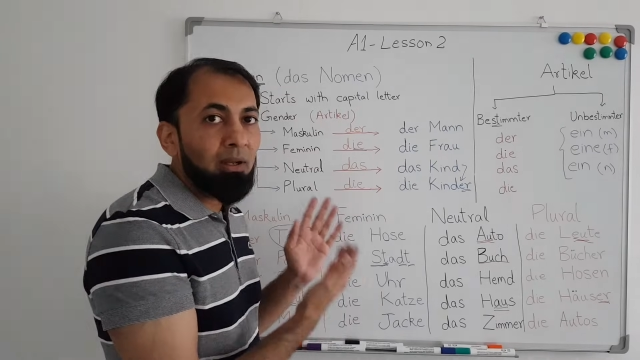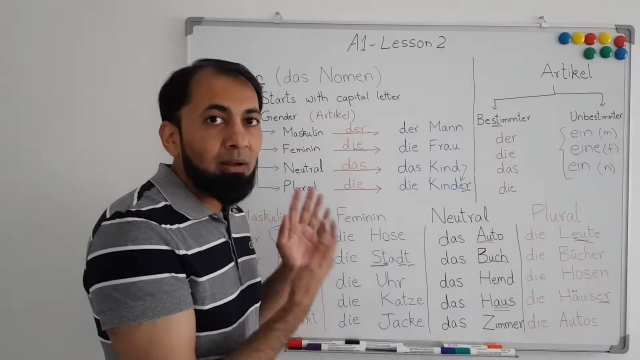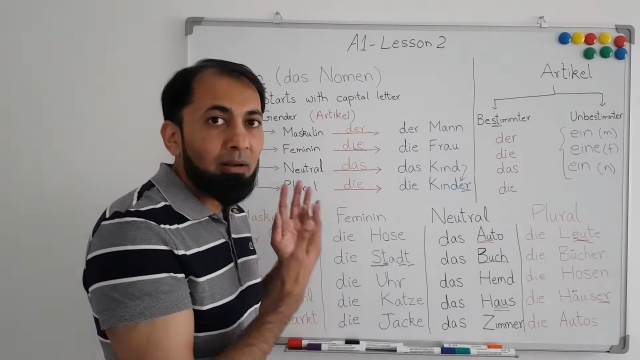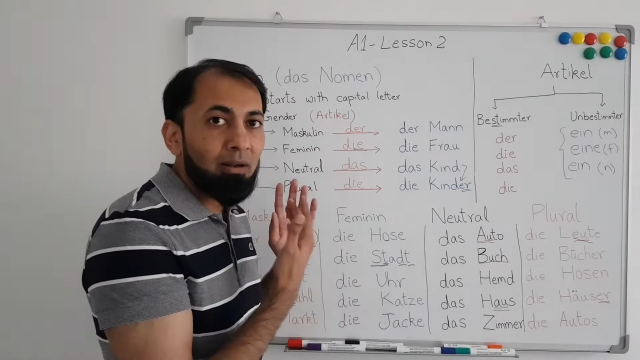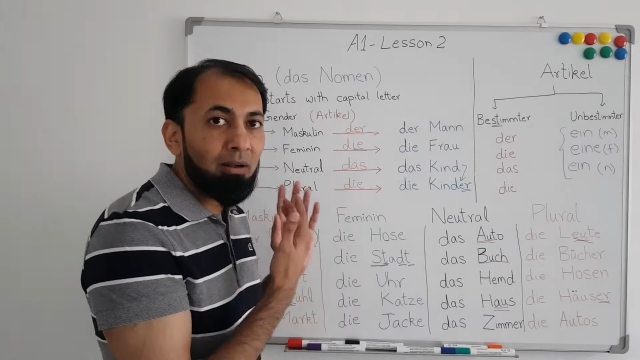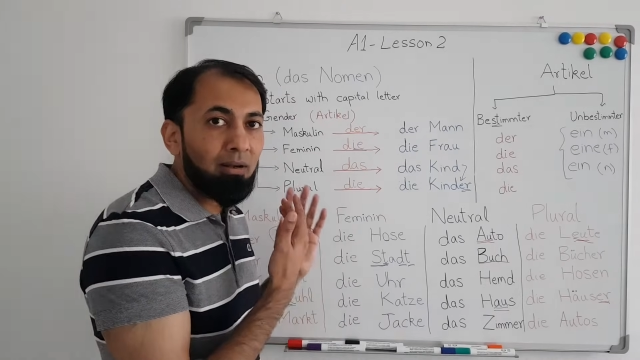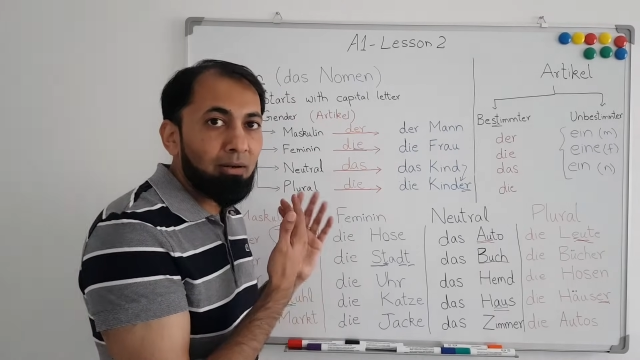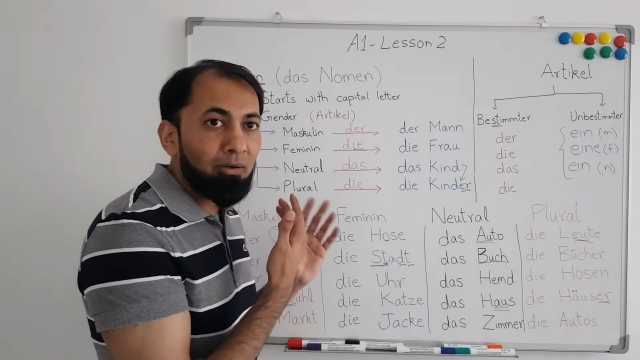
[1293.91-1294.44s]

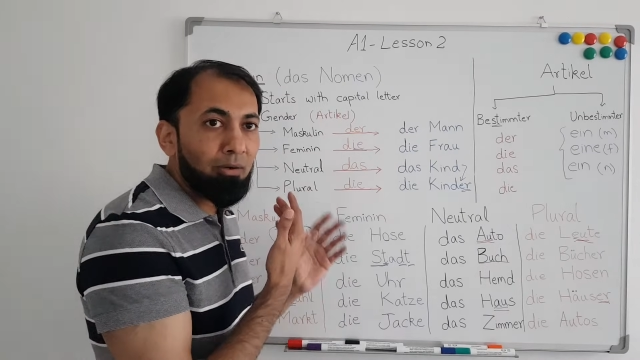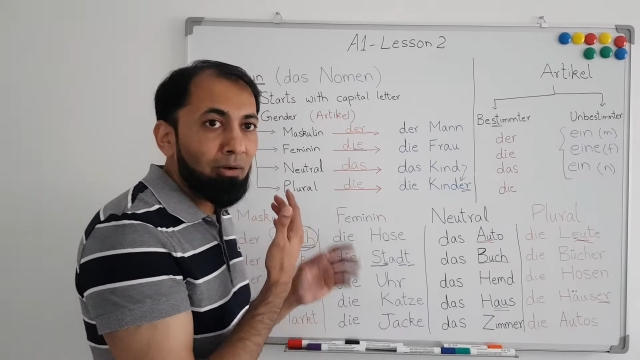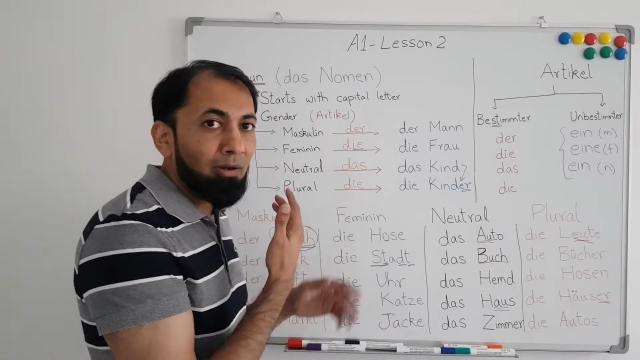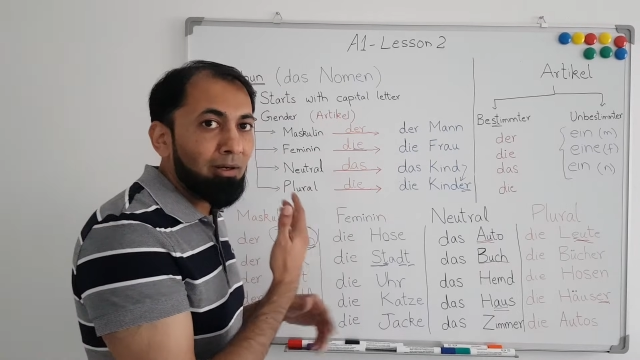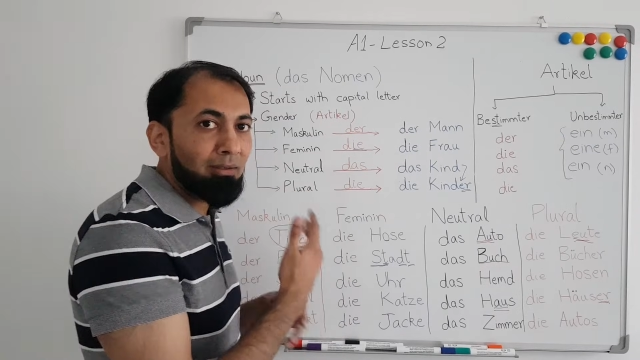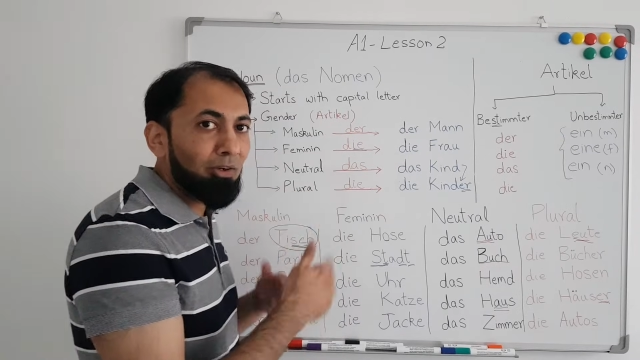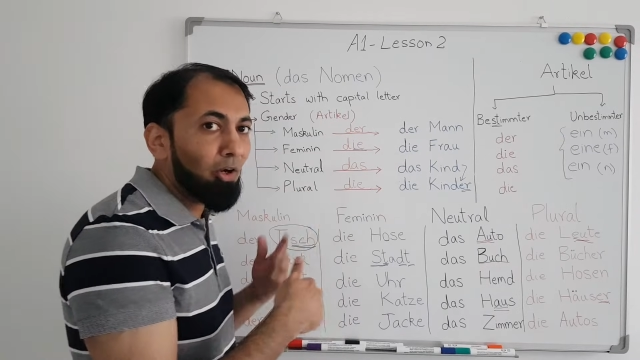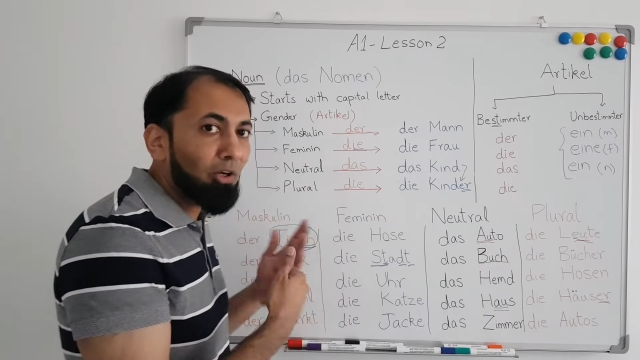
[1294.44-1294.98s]

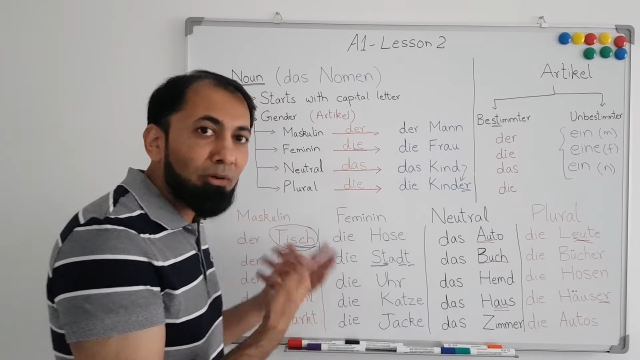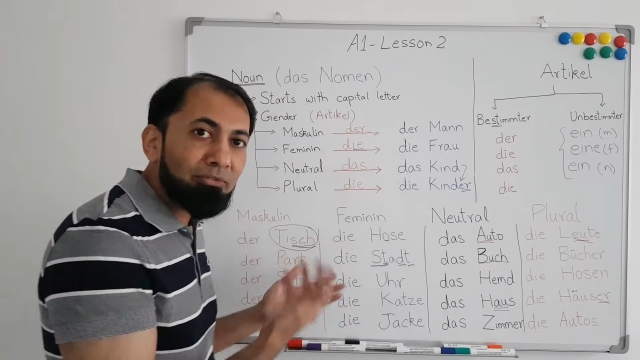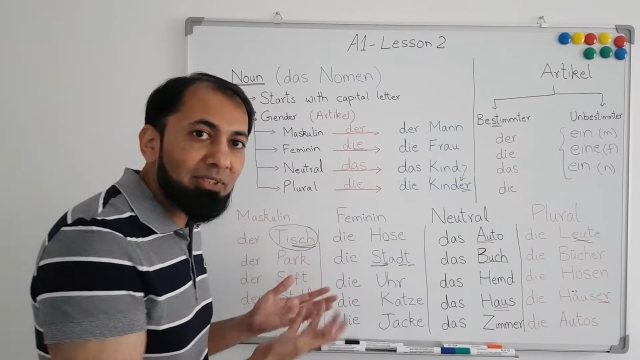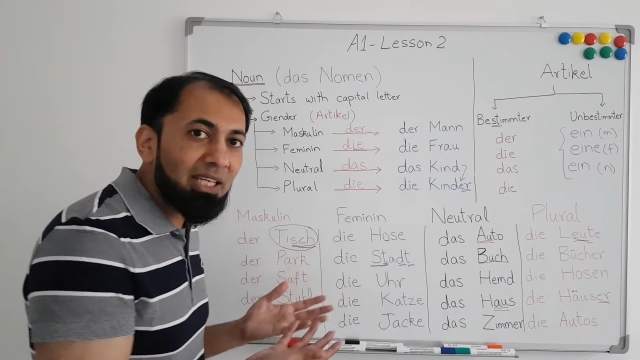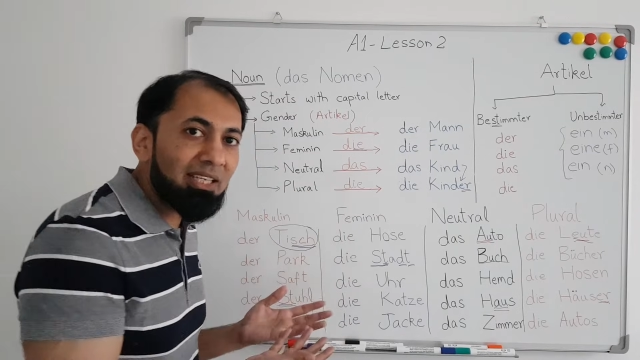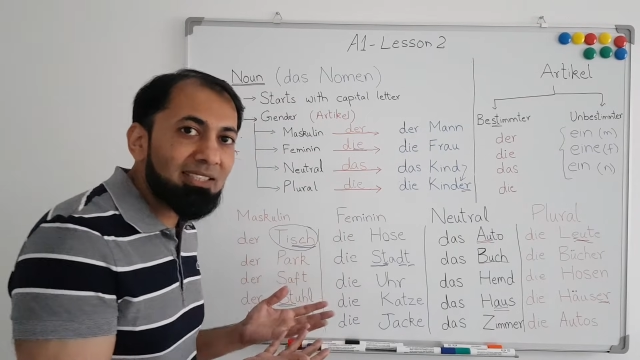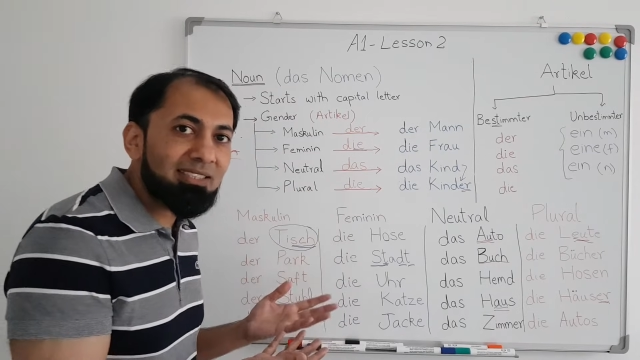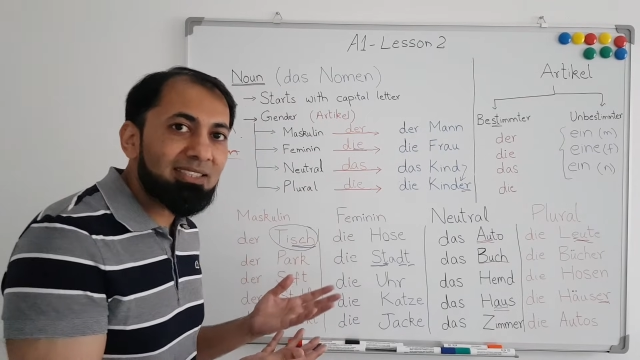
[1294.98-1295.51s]
or a lot of
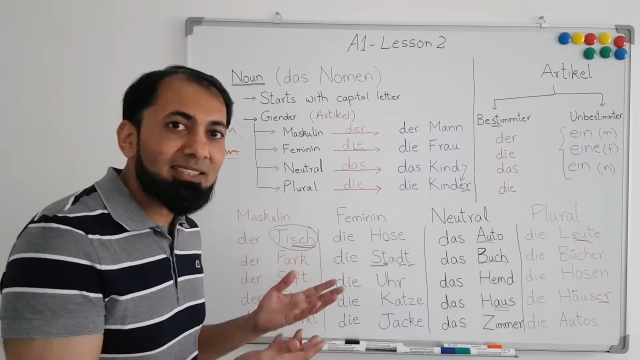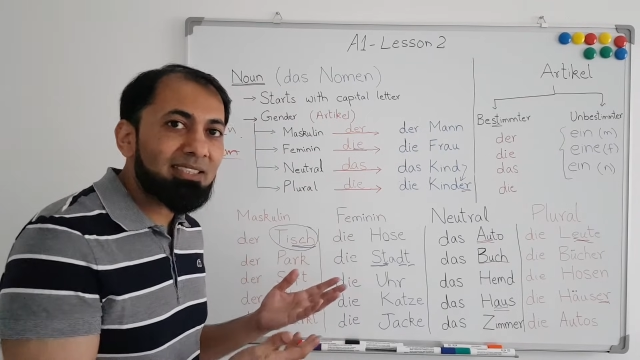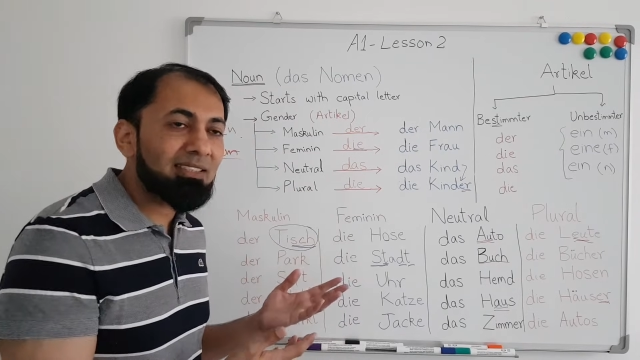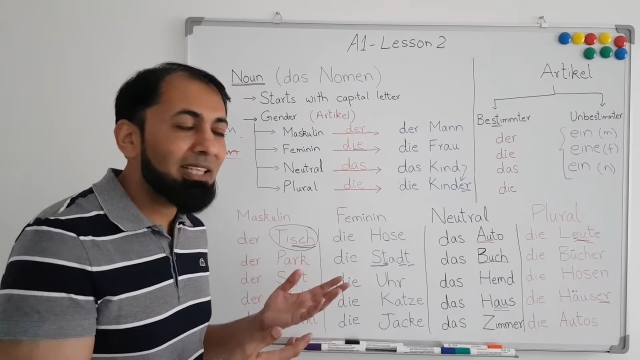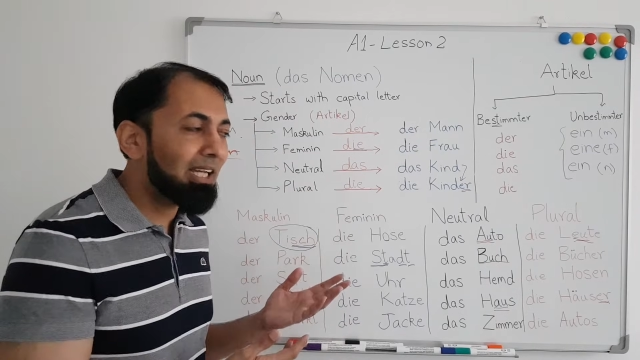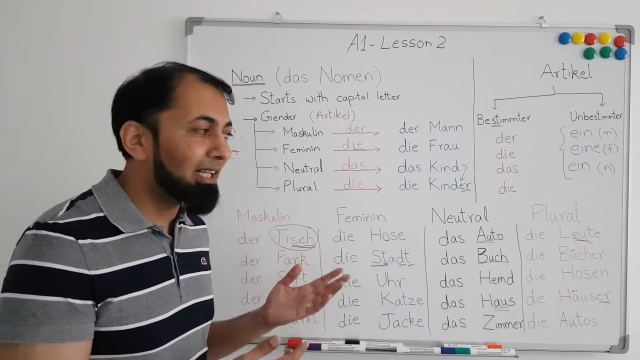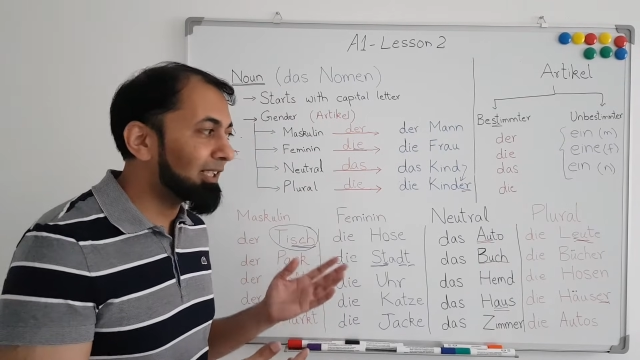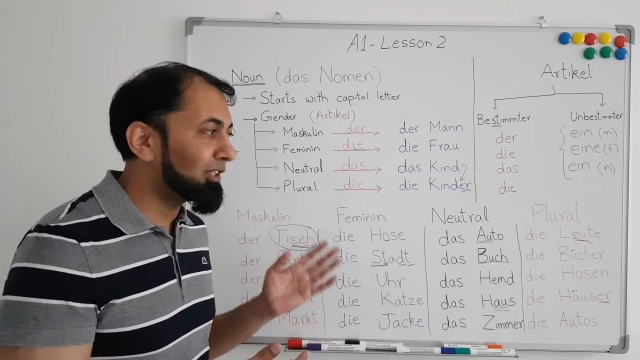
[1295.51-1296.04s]
things,
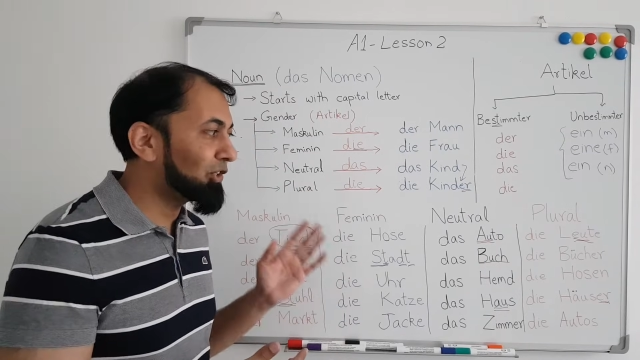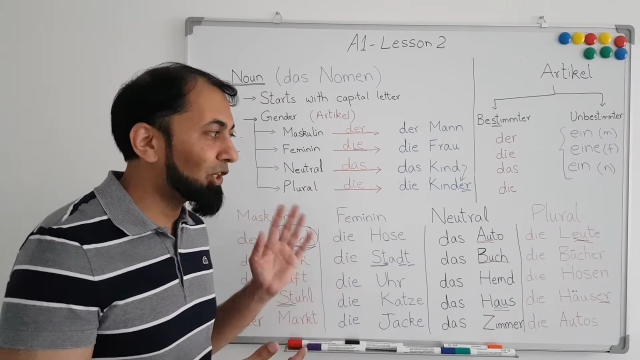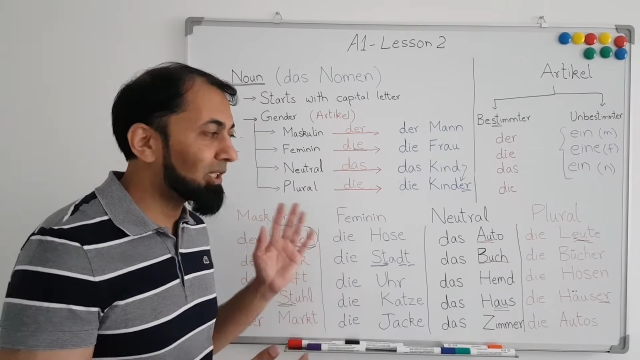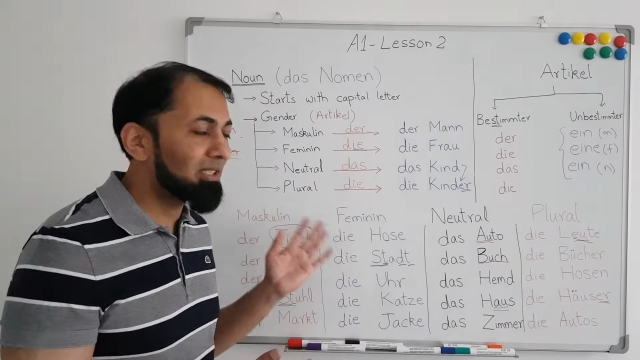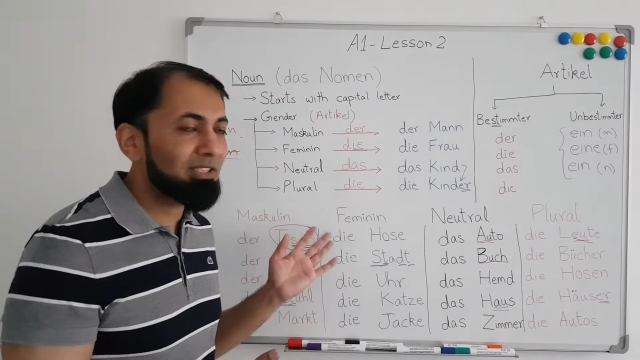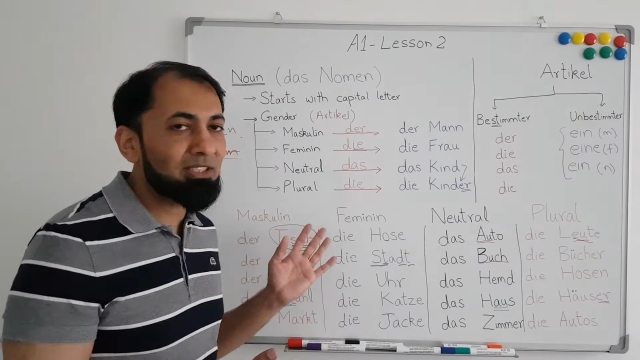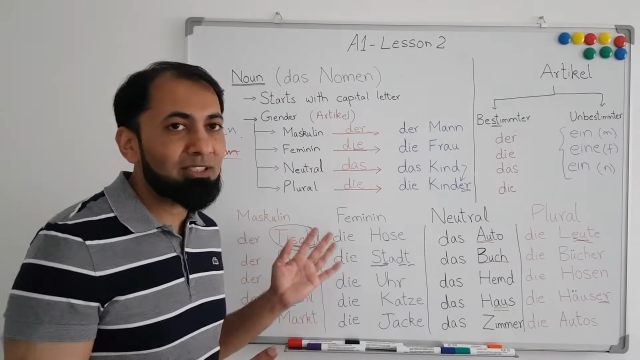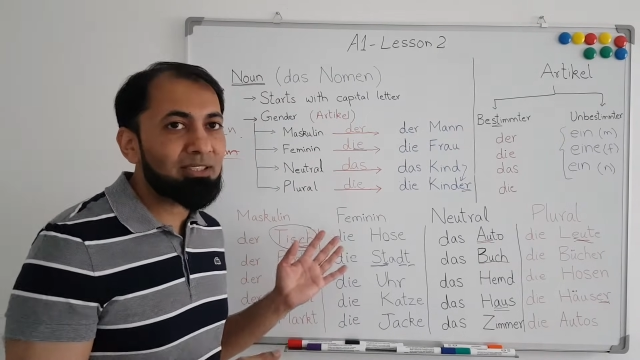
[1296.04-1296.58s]
then
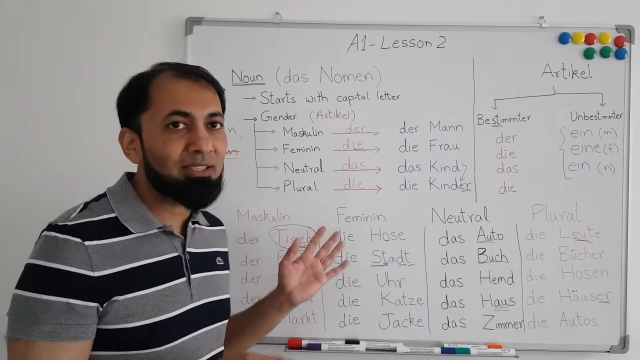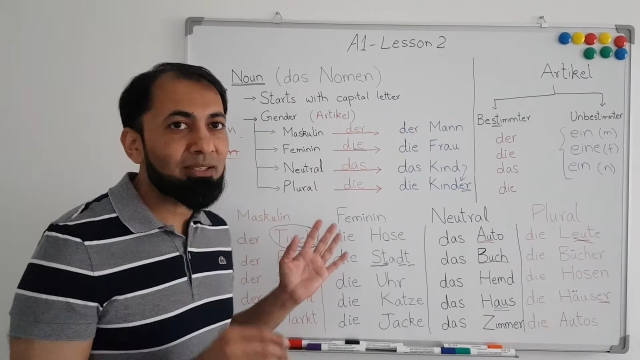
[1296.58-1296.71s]
just